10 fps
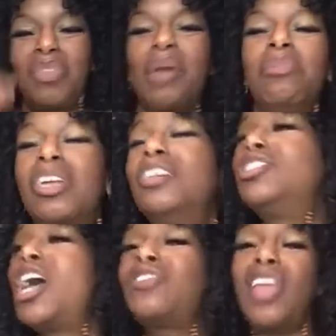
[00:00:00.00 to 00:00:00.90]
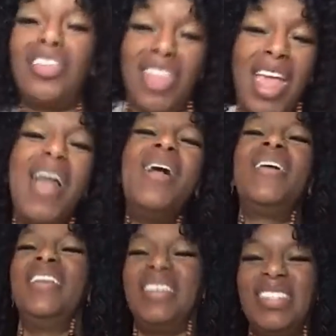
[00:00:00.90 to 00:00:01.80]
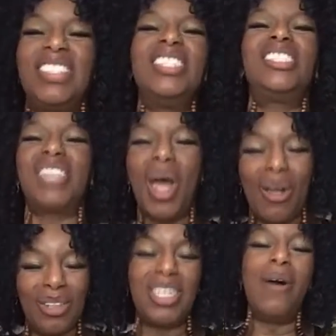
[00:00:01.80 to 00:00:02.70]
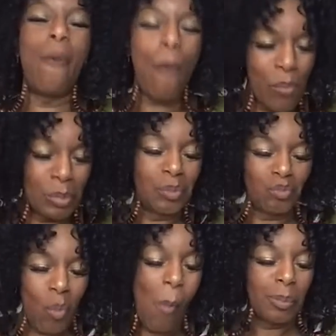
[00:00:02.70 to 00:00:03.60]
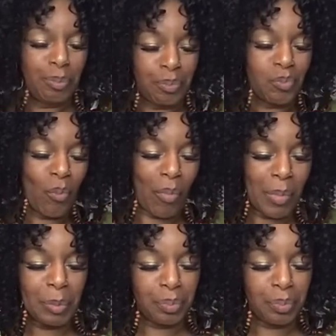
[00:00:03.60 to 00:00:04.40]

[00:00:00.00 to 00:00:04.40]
Makisha got that thing. She sews. Mm-hmm.